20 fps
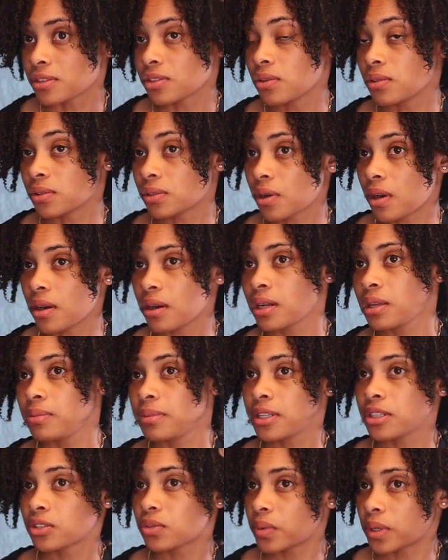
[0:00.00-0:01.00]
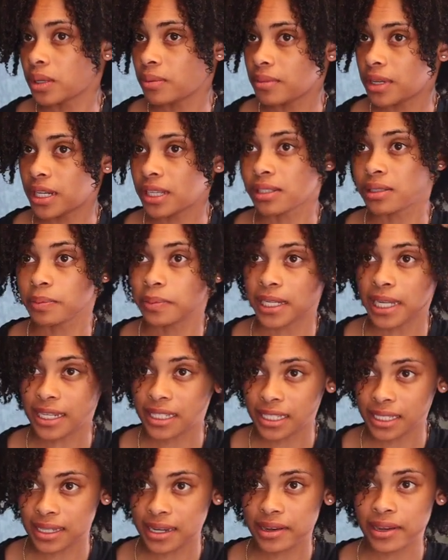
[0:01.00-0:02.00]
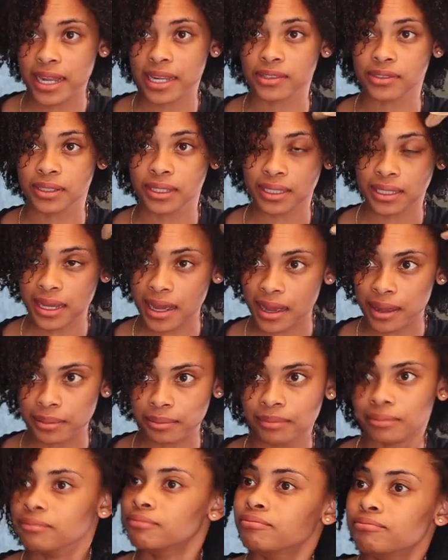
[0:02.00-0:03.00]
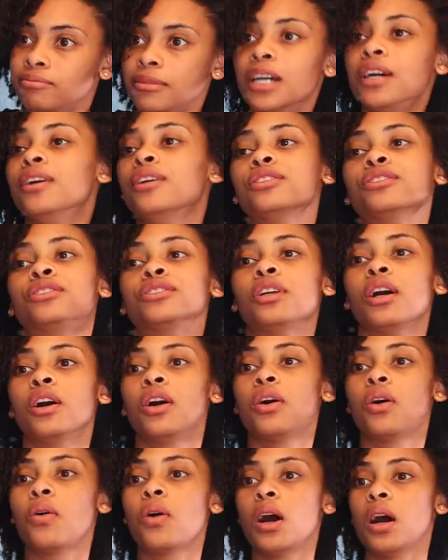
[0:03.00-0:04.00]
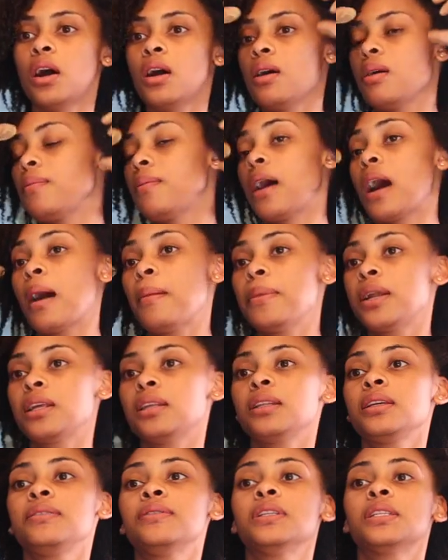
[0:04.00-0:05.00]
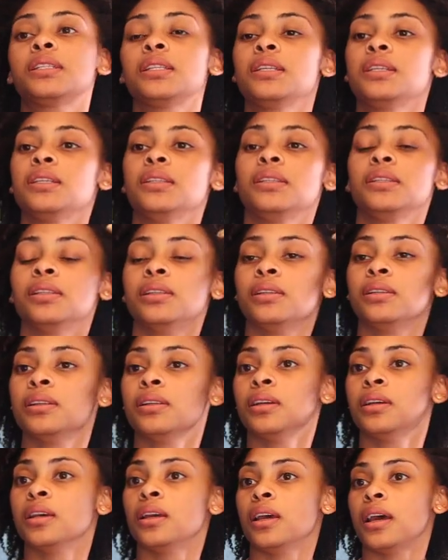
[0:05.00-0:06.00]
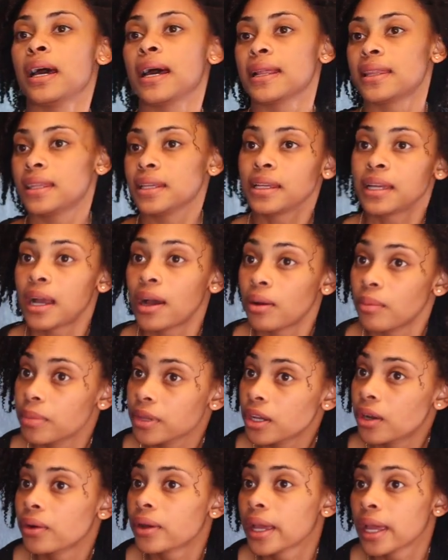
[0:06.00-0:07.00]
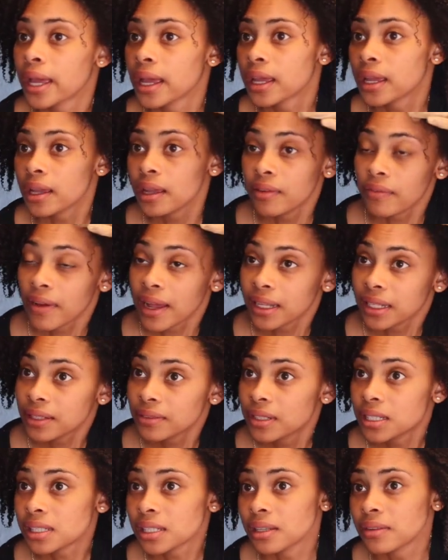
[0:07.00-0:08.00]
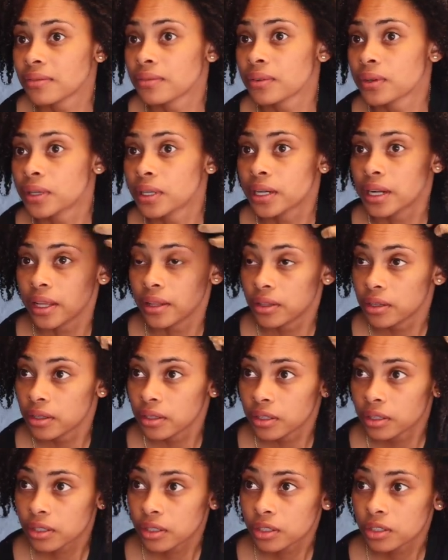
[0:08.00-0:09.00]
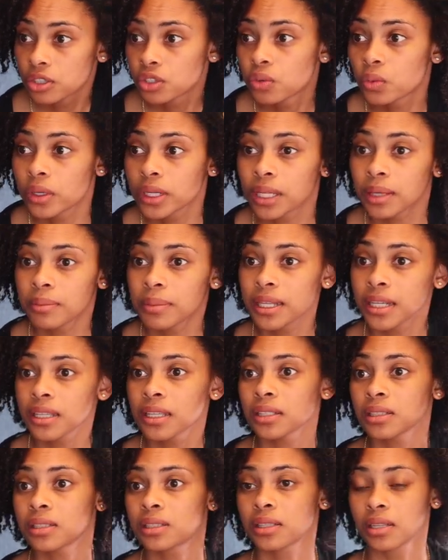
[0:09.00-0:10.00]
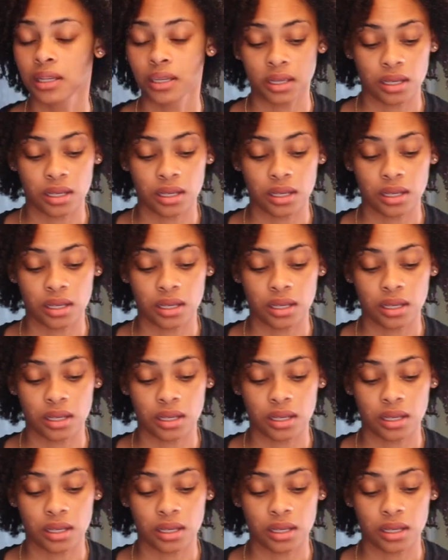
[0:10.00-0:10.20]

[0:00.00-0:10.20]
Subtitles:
So it's already been 20 minutes, but I just now got to the top. So I'm gonna leave this in. I think I'll be okay if I leave this in for another 20 minutes